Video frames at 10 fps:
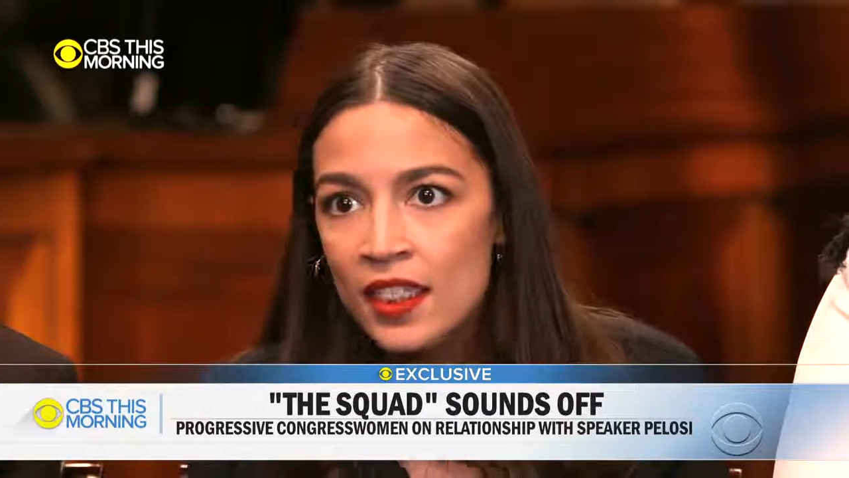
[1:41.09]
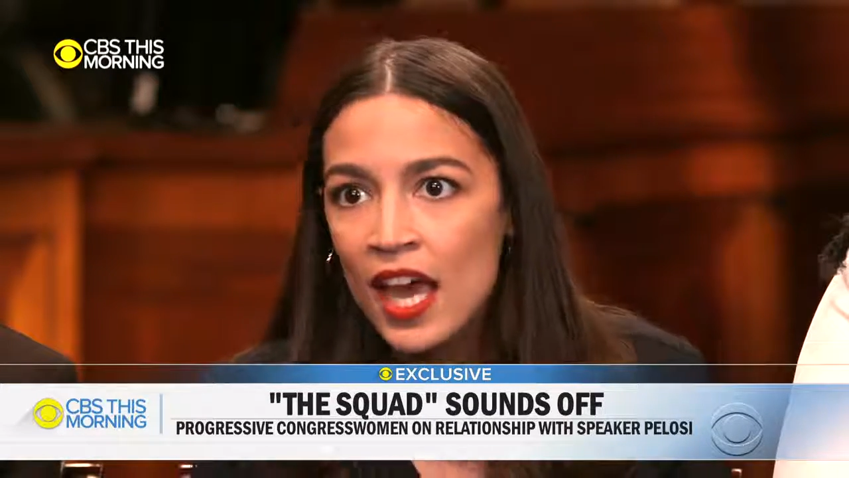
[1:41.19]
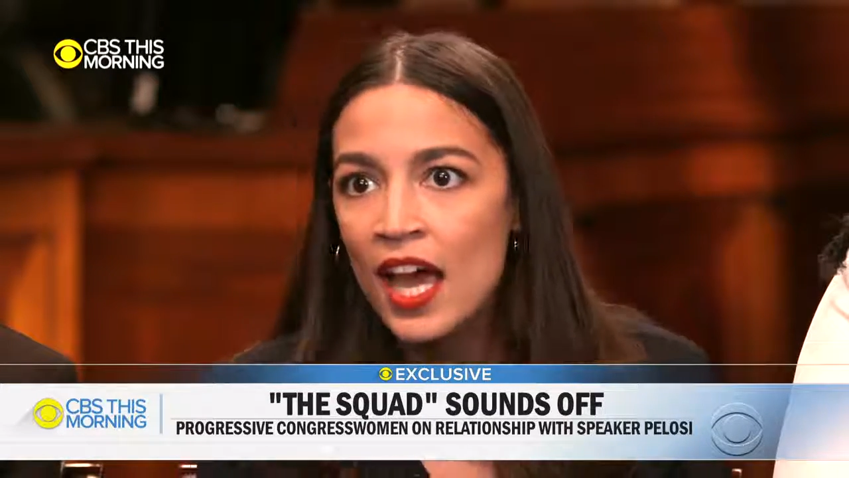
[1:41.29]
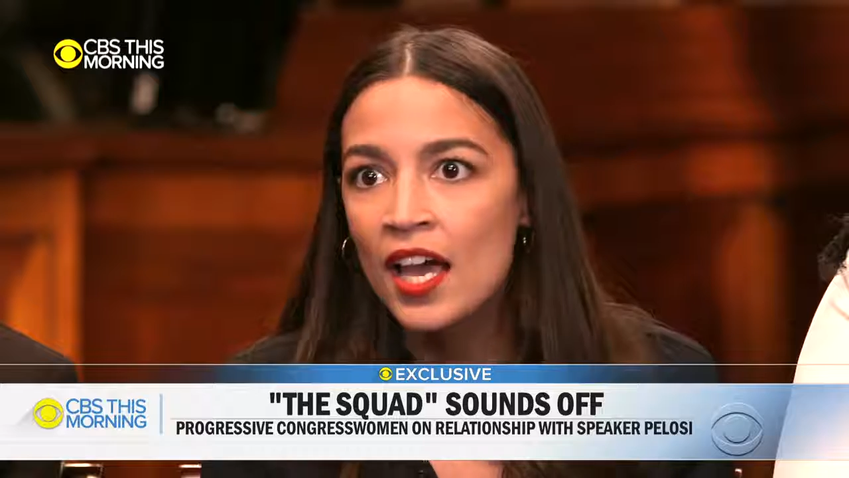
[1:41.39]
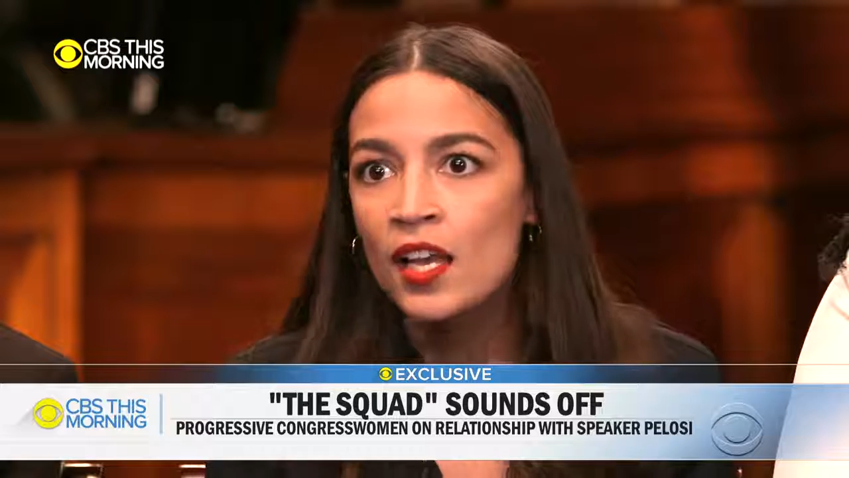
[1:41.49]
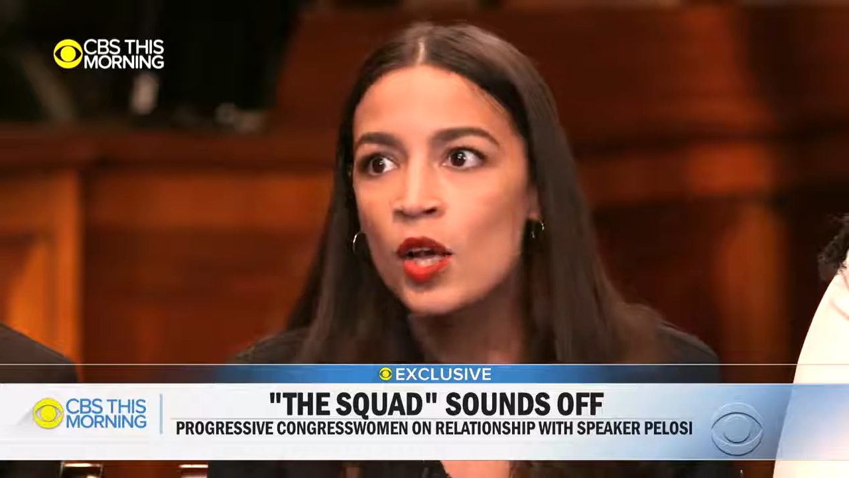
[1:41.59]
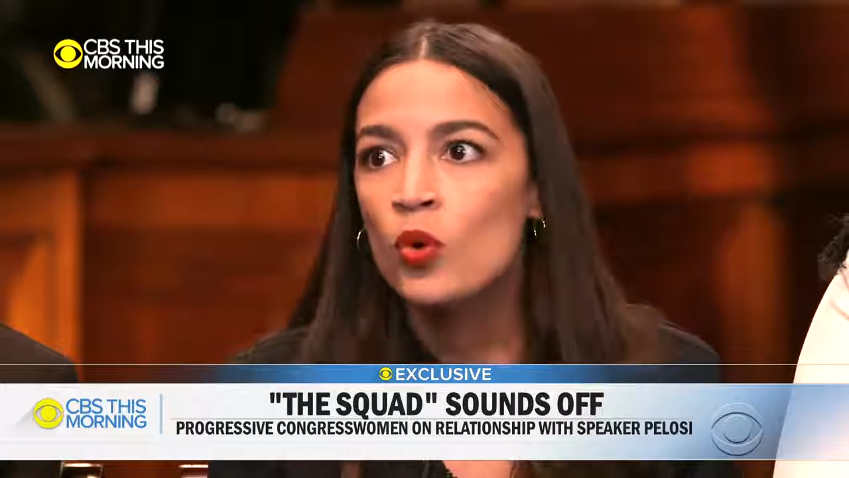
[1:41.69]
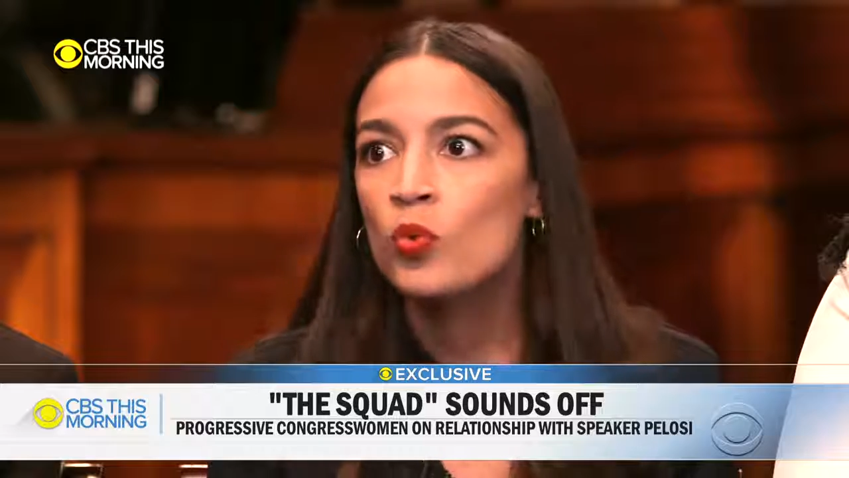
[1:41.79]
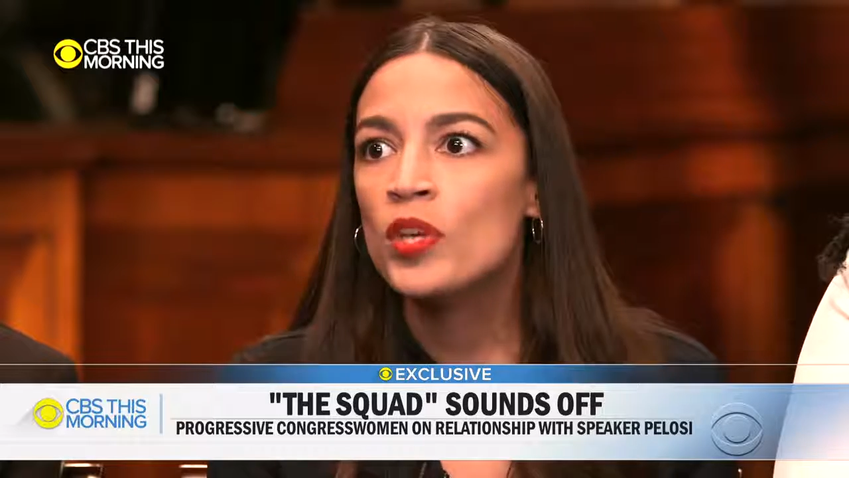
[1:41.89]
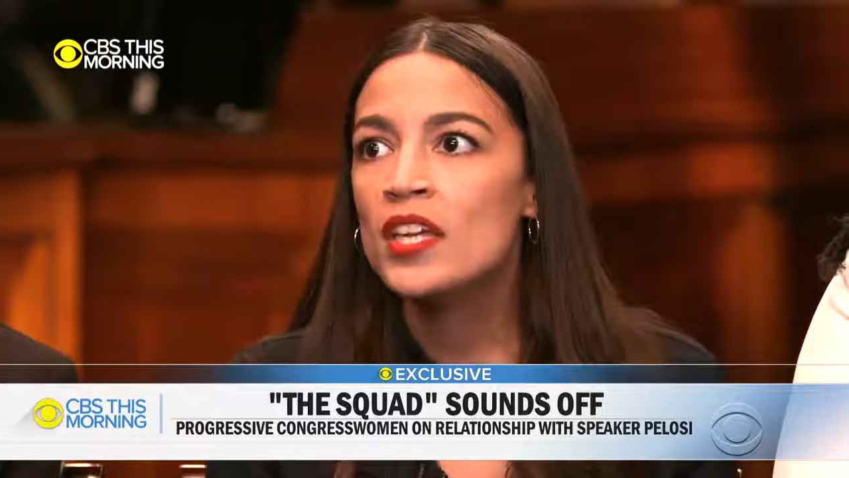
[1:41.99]
that
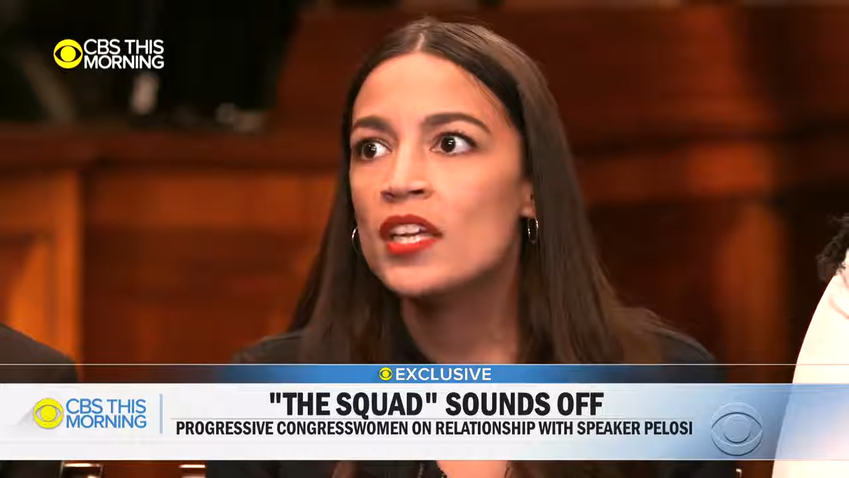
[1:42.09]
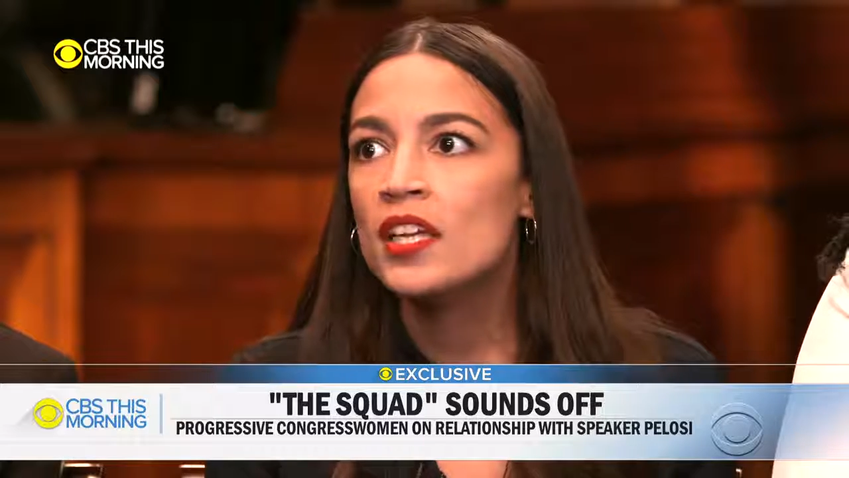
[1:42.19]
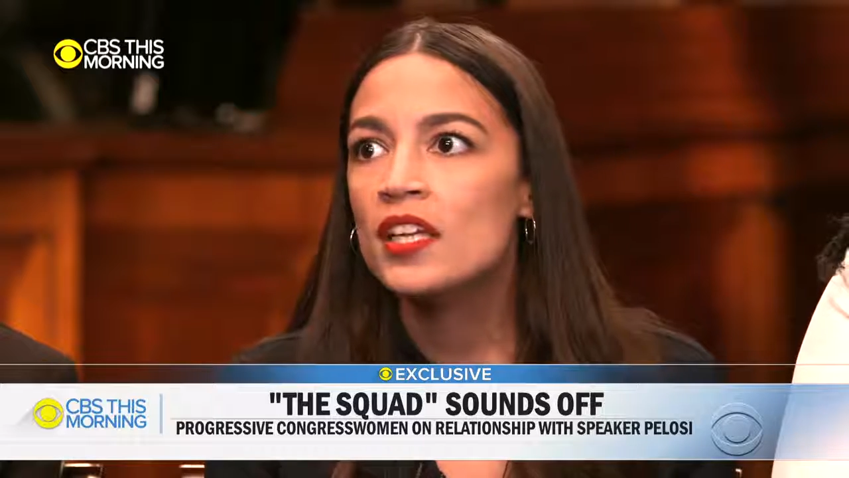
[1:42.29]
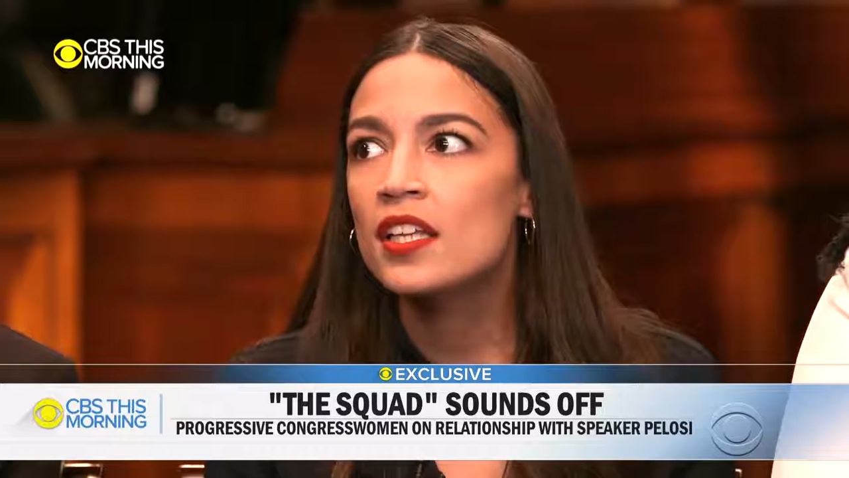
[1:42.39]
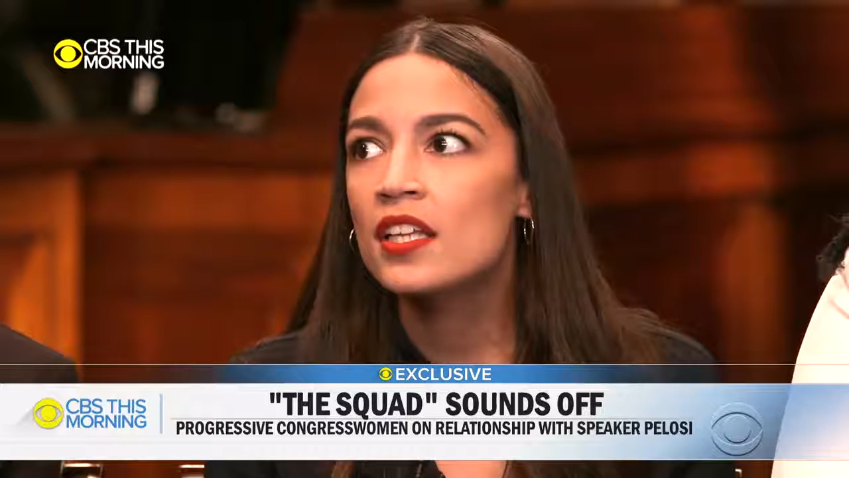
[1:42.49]
we